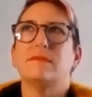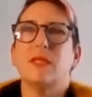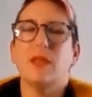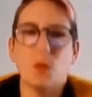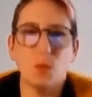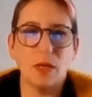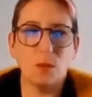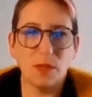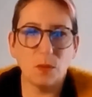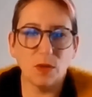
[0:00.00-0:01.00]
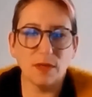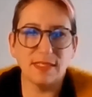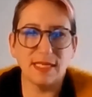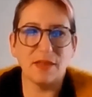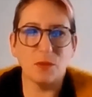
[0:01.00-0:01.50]
When we work
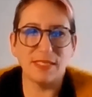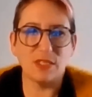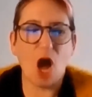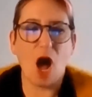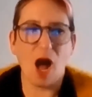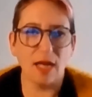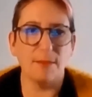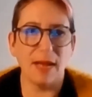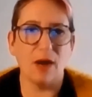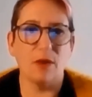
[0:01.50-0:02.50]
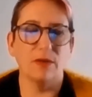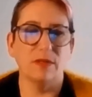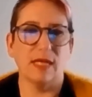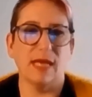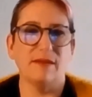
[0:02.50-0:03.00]
together, we talk
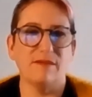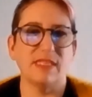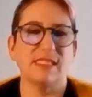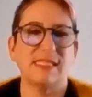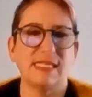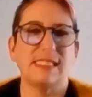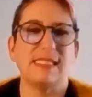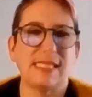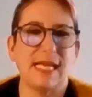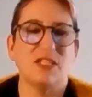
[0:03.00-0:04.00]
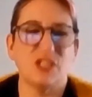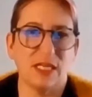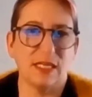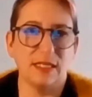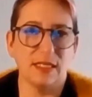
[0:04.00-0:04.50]
about kind of the
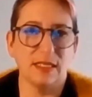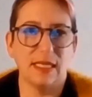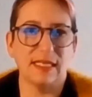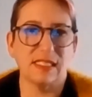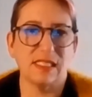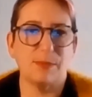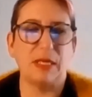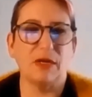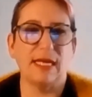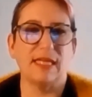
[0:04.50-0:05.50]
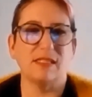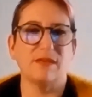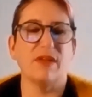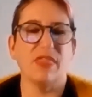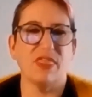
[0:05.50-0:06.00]
sensation experience
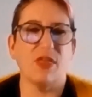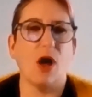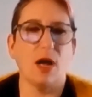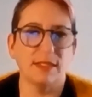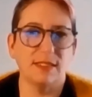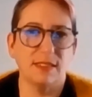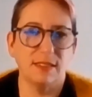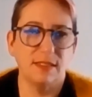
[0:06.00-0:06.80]
of a thought.